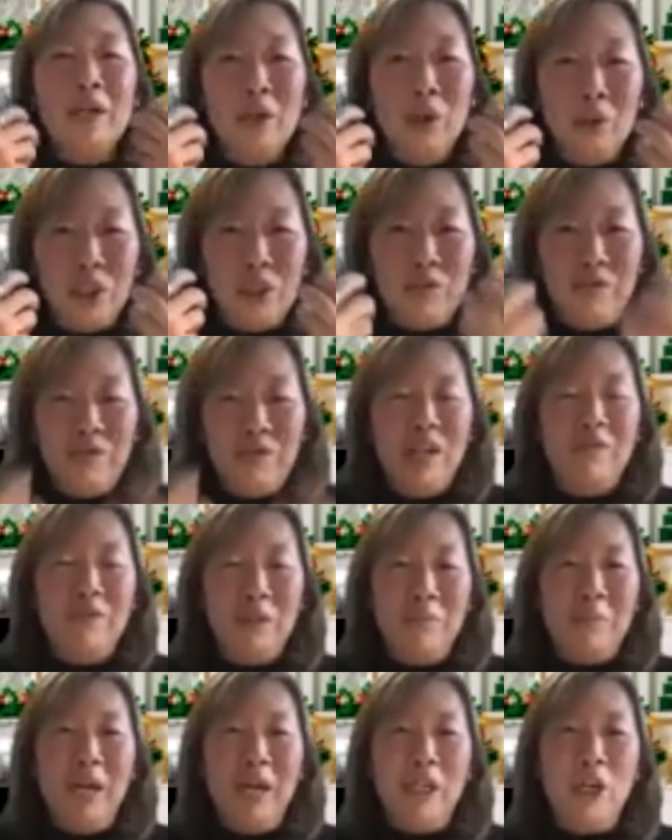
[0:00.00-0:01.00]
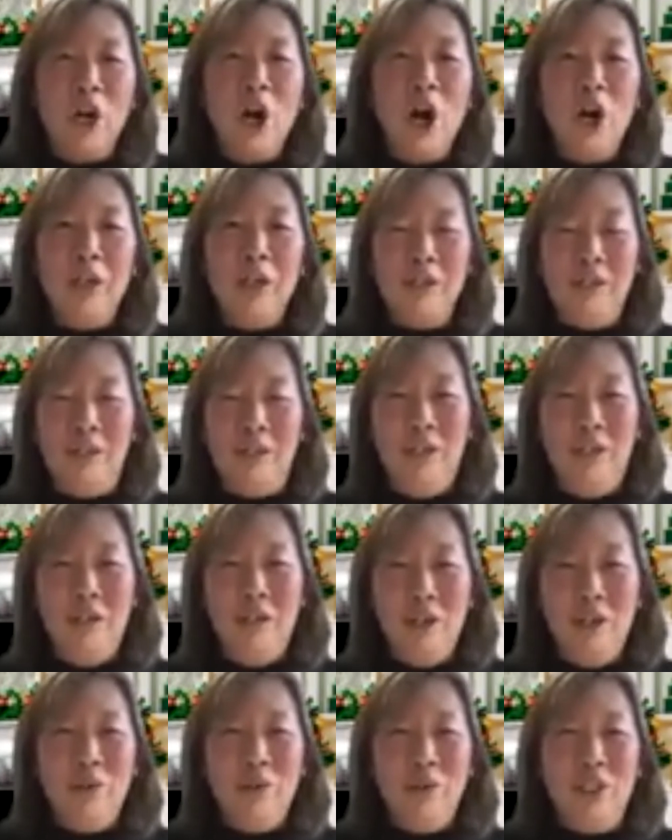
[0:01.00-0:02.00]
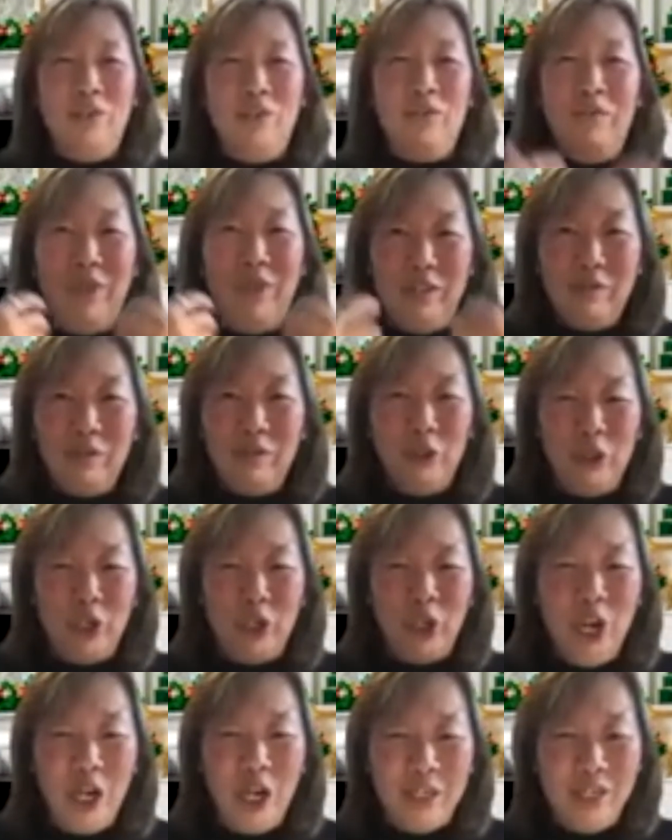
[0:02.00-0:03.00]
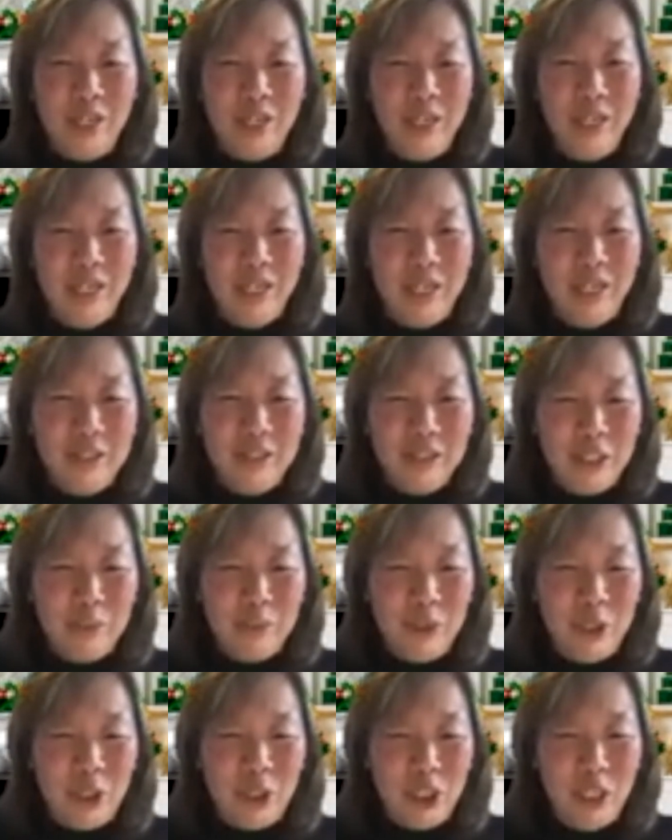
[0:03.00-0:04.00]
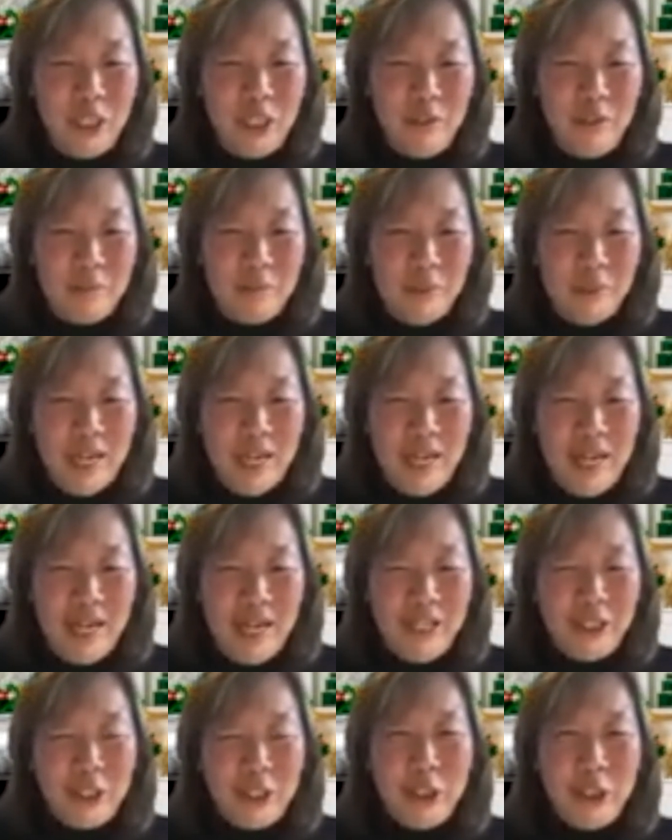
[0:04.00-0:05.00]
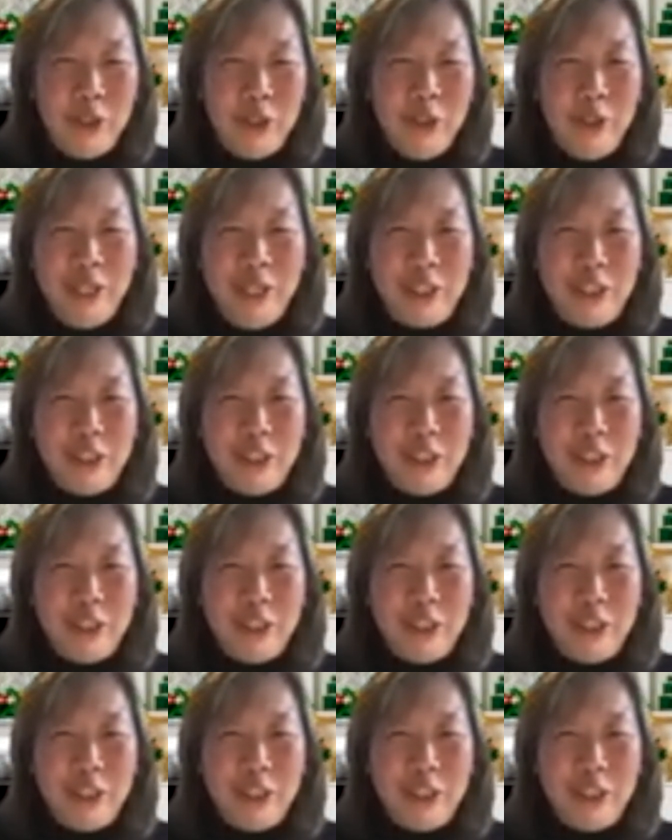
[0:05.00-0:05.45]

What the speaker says: who is favored by God, who is faithful to God in this picture here. And so